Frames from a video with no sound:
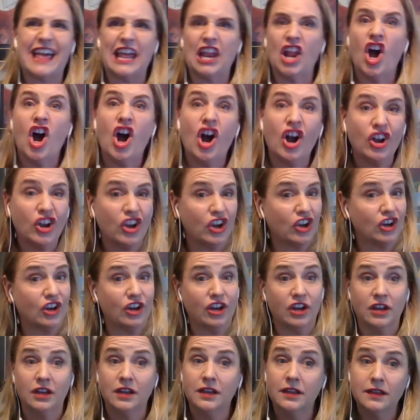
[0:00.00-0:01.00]
that
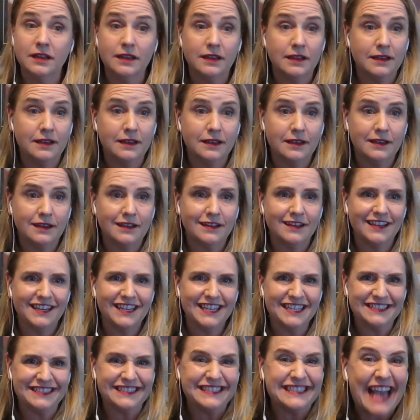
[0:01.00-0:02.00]
hunger
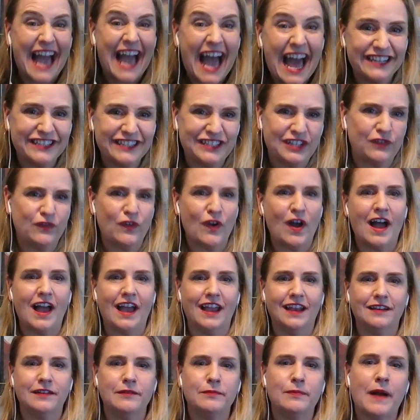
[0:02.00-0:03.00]
is
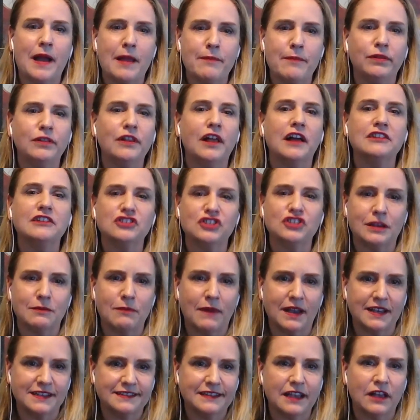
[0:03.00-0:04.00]
satisfied by plunging
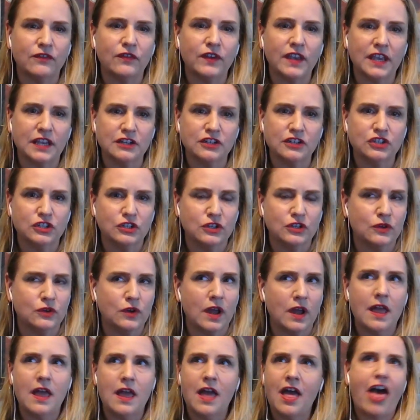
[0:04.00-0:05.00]
myself into
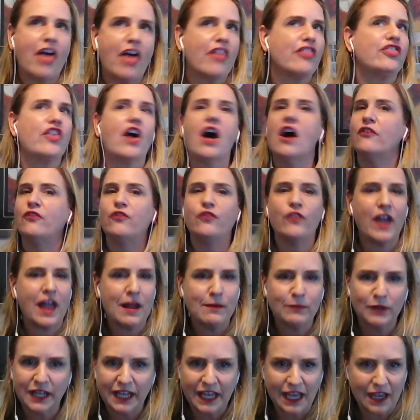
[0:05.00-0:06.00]
the
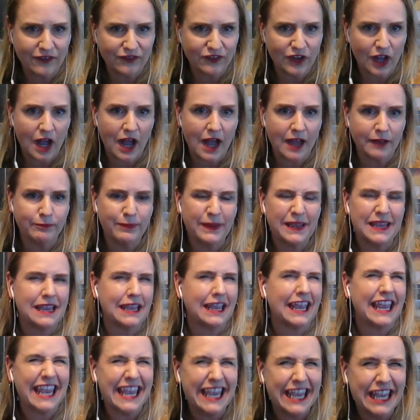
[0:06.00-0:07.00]
family of God,
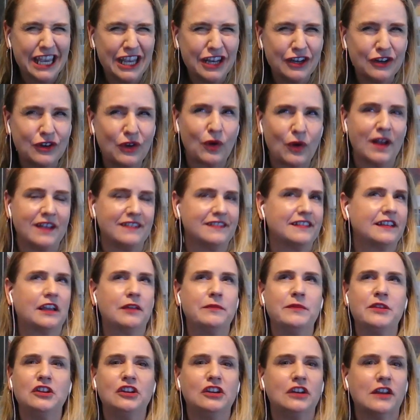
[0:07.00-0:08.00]
being in Christ, the
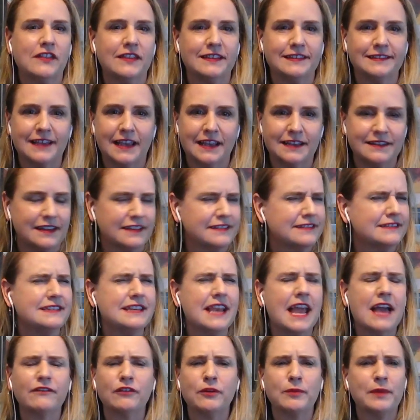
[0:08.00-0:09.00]
communion of the saints has
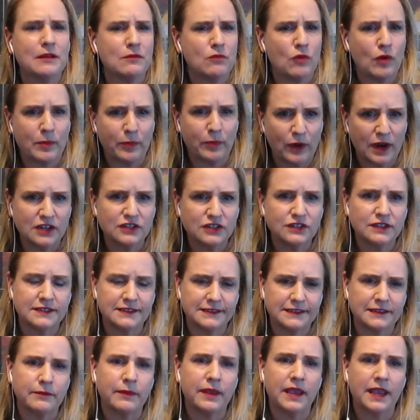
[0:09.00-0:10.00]
never been more precious
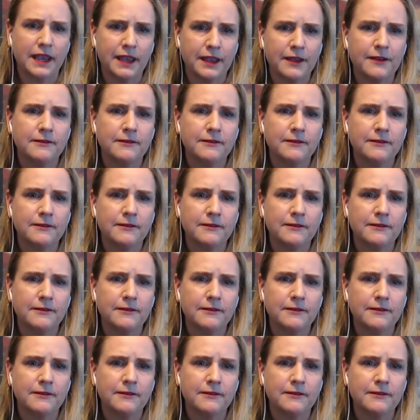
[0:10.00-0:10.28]
to me.